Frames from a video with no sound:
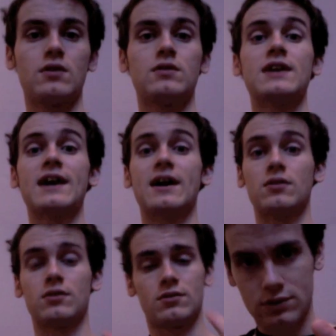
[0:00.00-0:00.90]
Now,
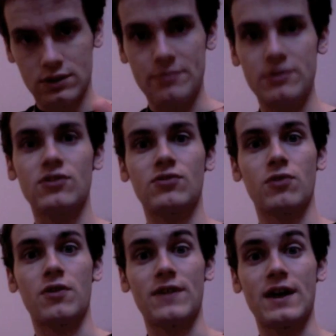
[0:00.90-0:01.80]
let me just
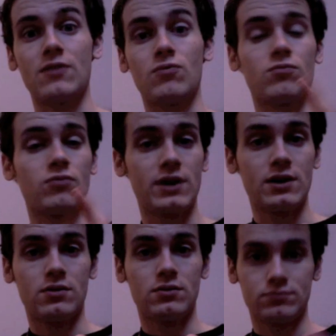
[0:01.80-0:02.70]
run that
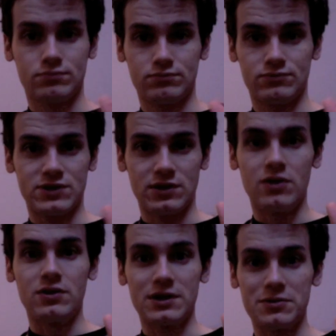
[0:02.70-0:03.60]
real
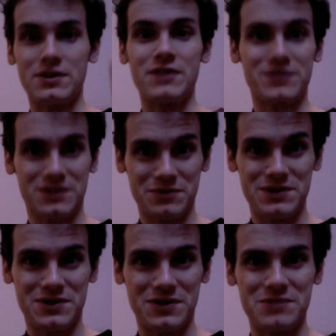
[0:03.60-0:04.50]
slowly with everything we
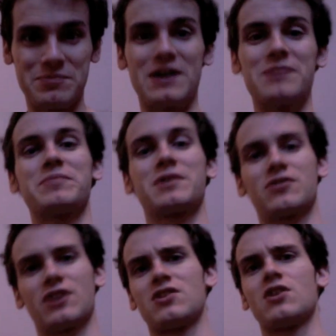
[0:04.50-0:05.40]
talked about, because
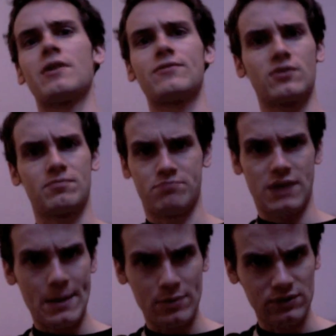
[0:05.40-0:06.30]
I know I've just
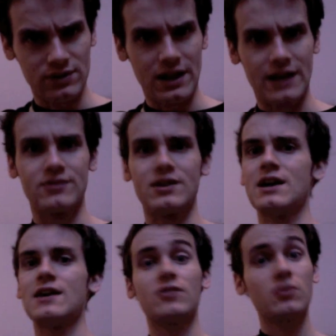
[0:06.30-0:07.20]
babbled, and
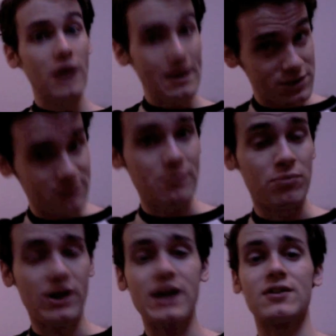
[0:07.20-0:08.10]
this is what happens to my
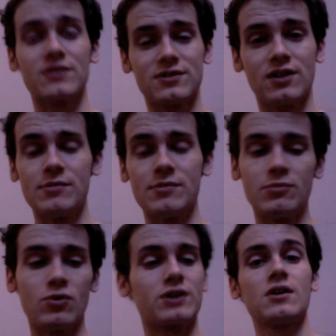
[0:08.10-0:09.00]
brain at this time in the
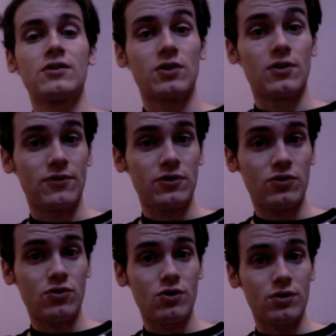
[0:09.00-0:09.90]
morning. So your first
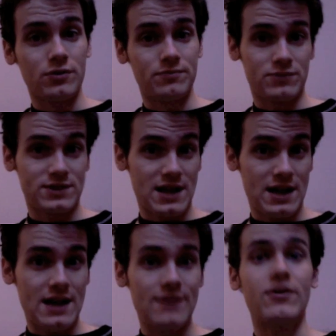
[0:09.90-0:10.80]
chord was that
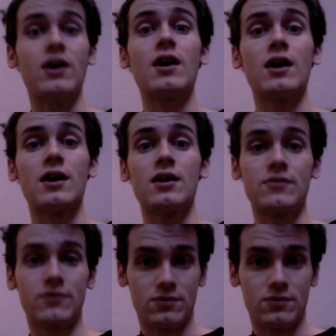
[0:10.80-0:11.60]
A5.